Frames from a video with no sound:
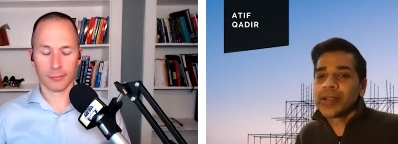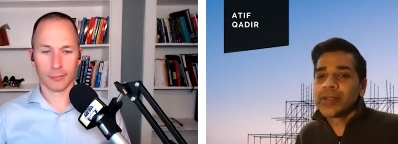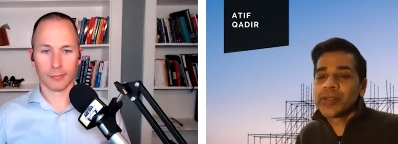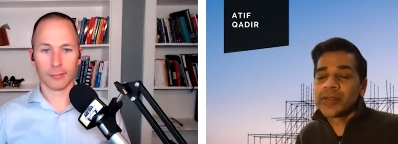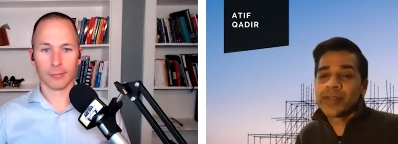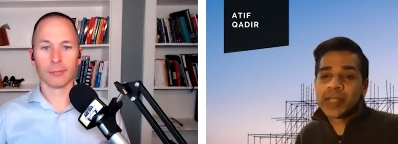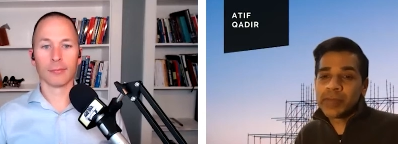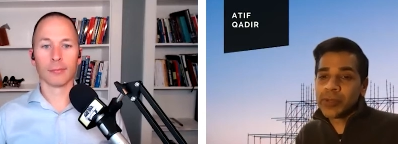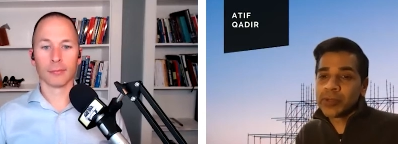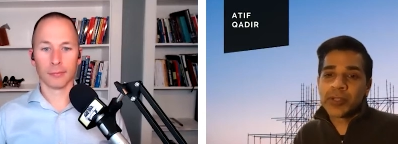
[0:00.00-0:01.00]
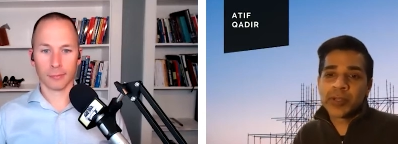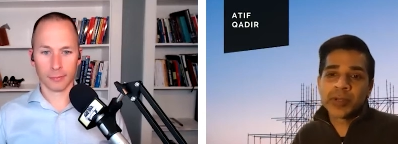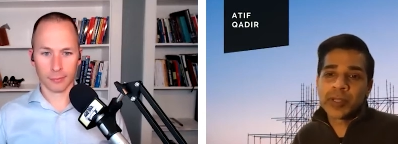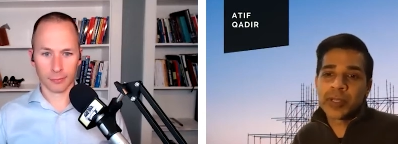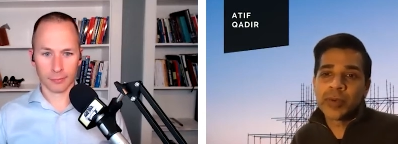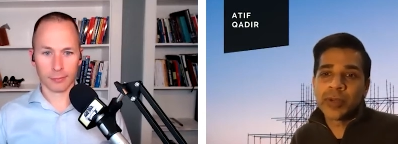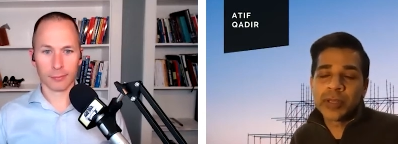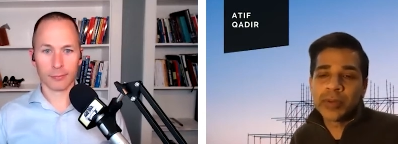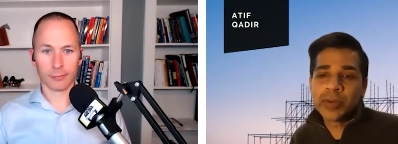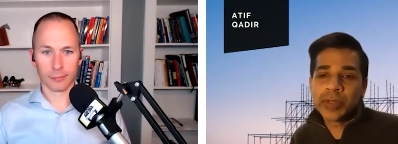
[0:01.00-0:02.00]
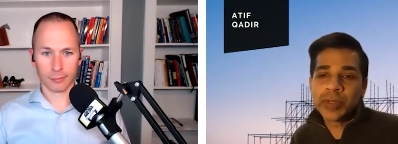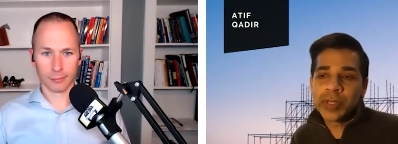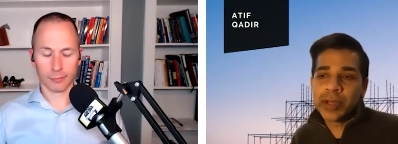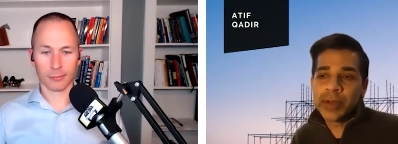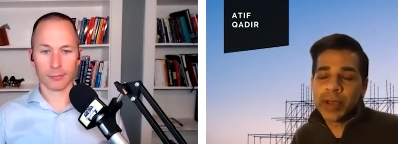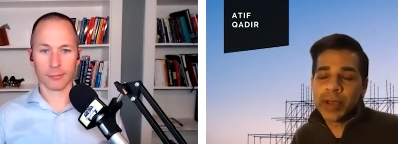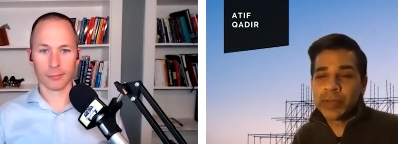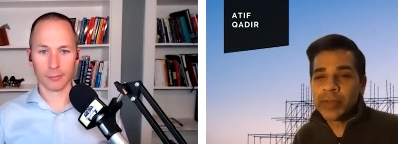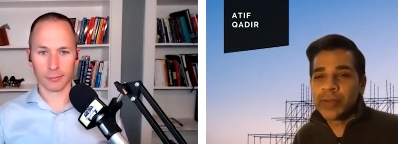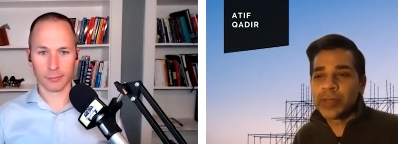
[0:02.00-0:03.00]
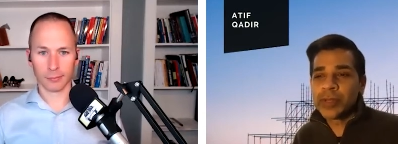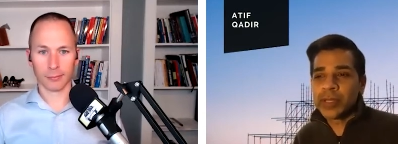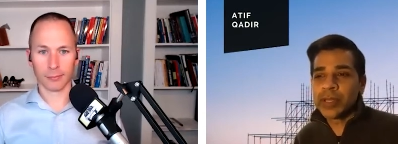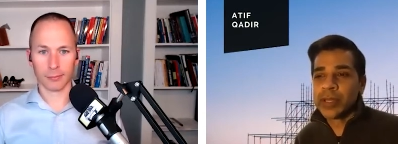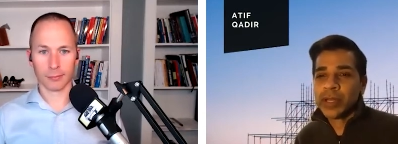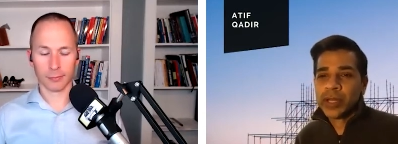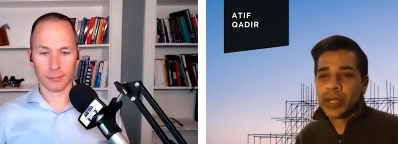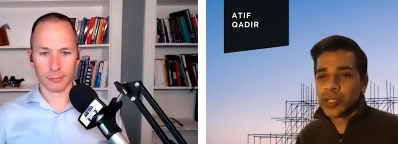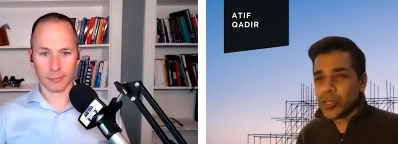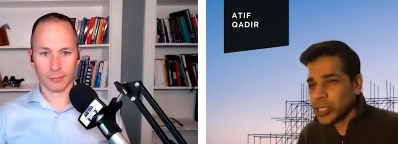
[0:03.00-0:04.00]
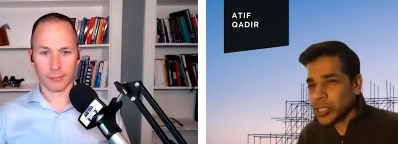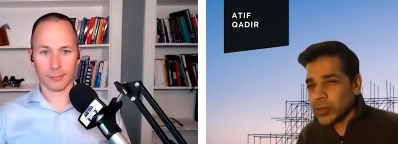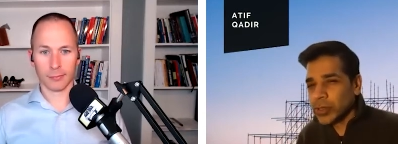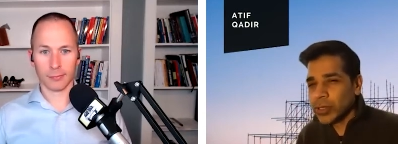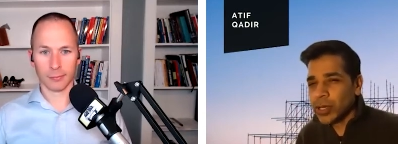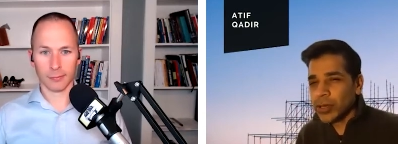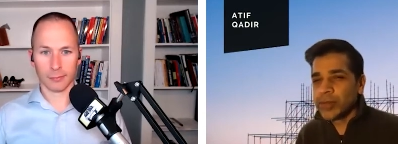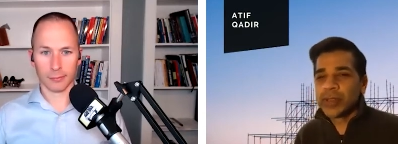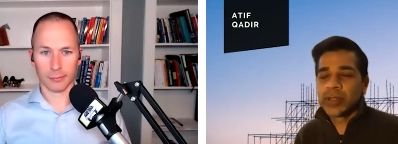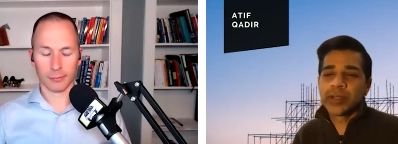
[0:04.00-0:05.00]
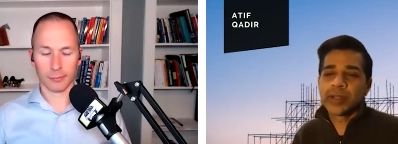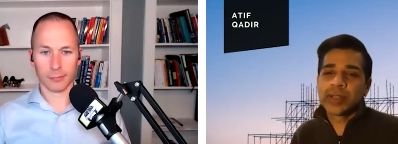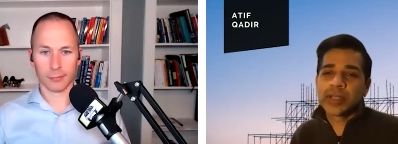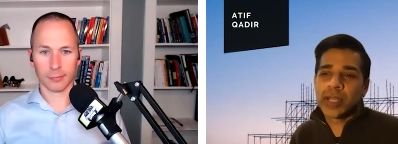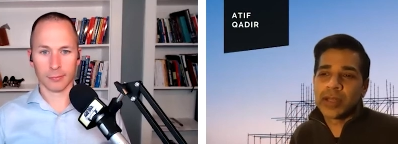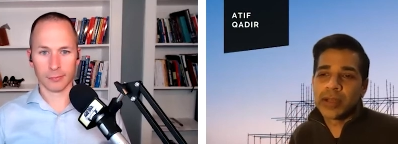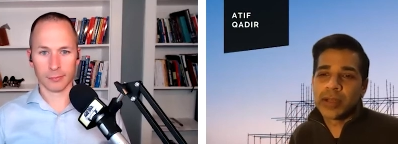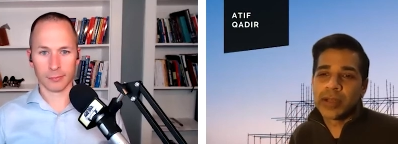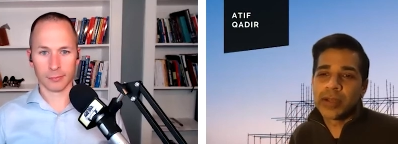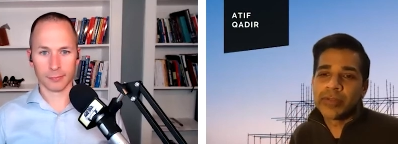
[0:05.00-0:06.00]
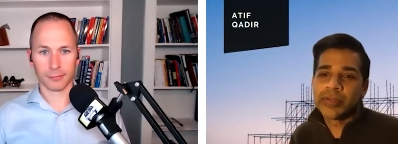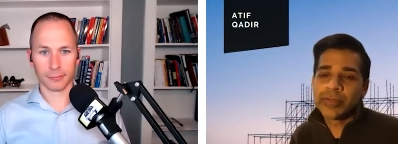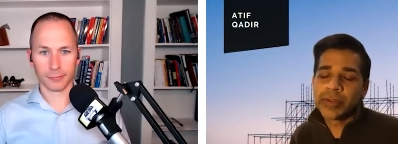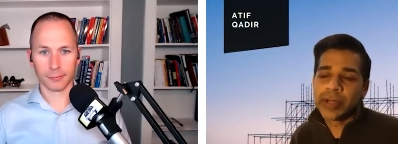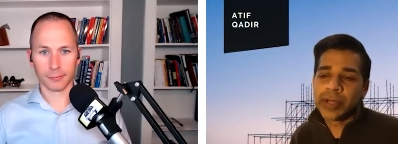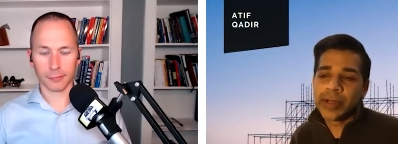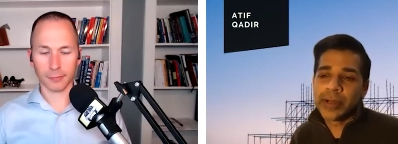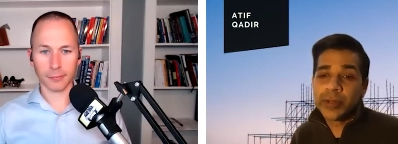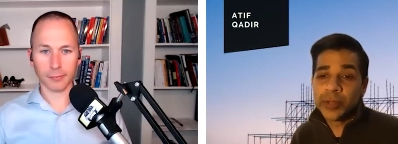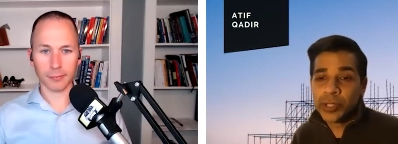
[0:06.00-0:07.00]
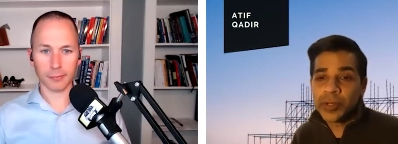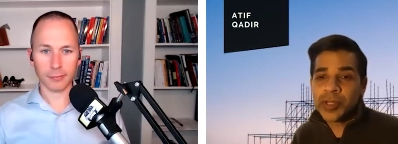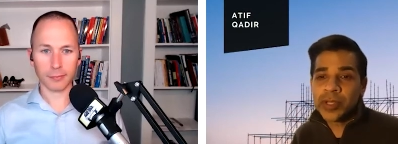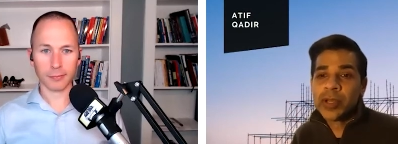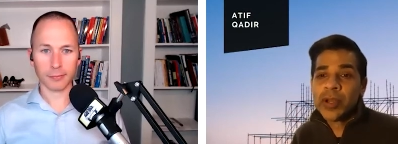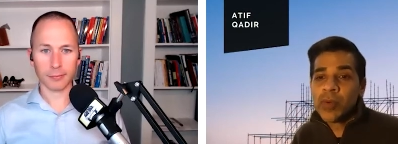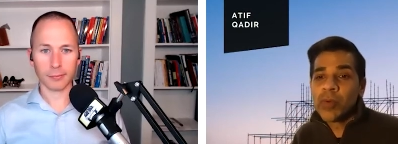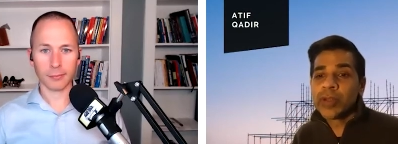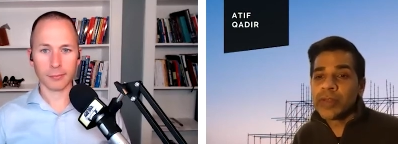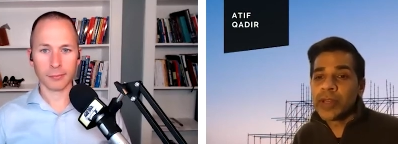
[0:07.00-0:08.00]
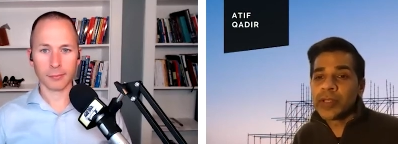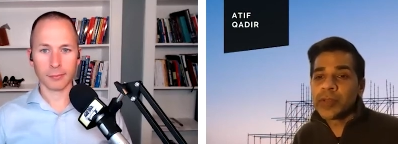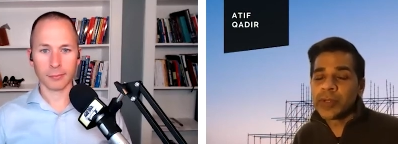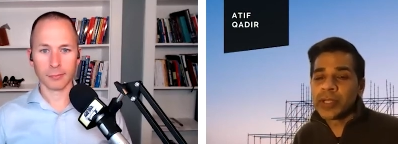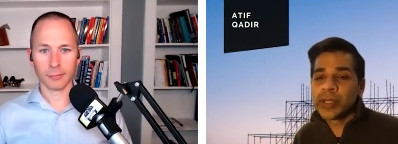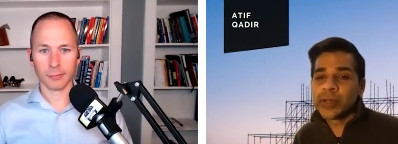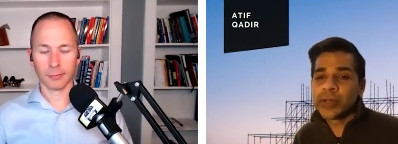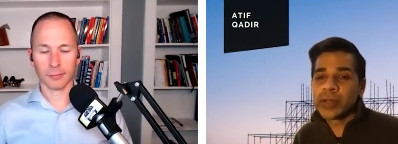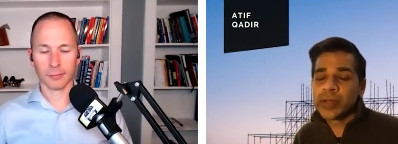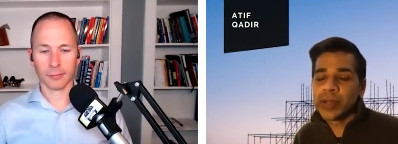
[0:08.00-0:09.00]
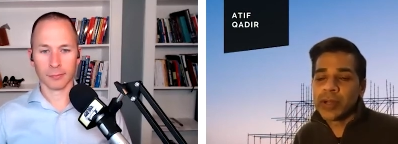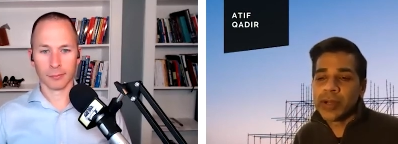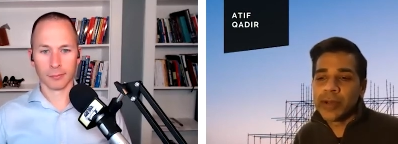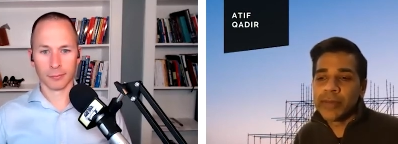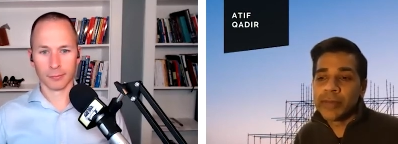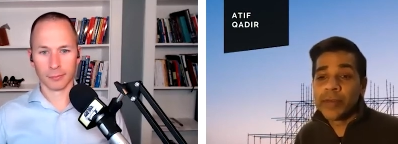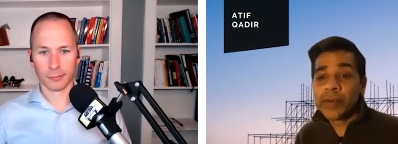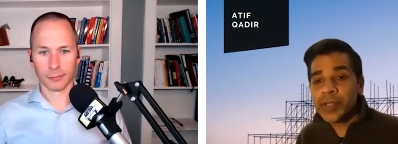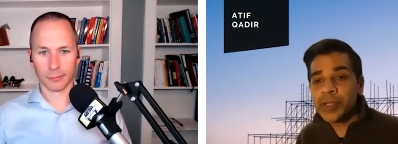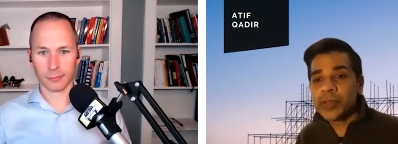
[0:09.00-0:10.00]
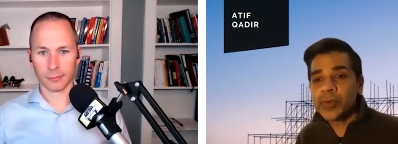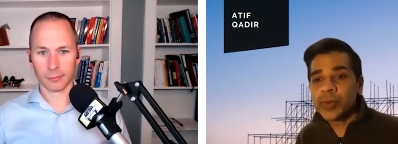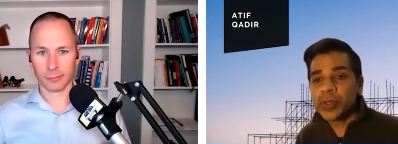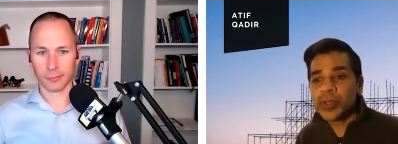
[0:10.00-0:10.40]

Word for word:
Speaker 1: So for example, Chris Christie, when he was, I believe he was the Attorney General of the state of New Jersey, one of his particular focuses was